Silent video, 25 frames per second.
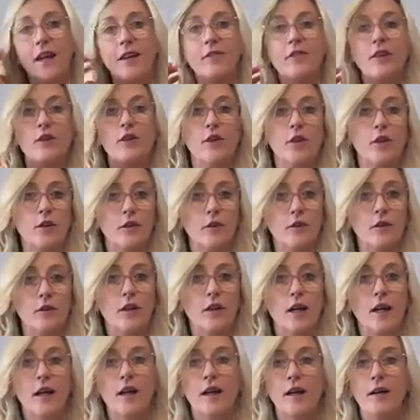have their
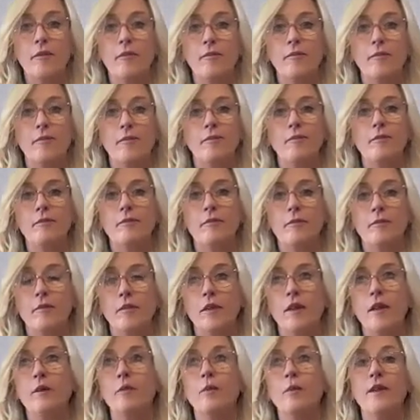own
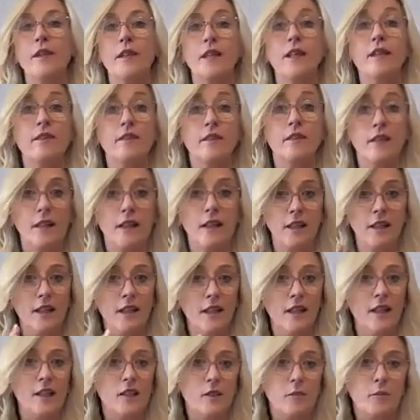within
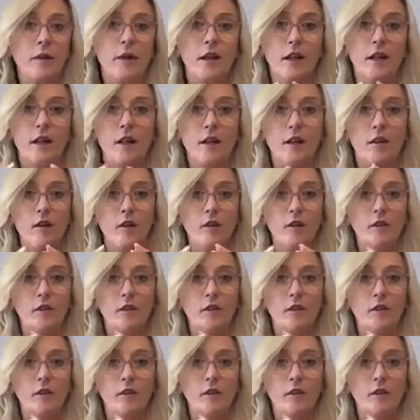the XP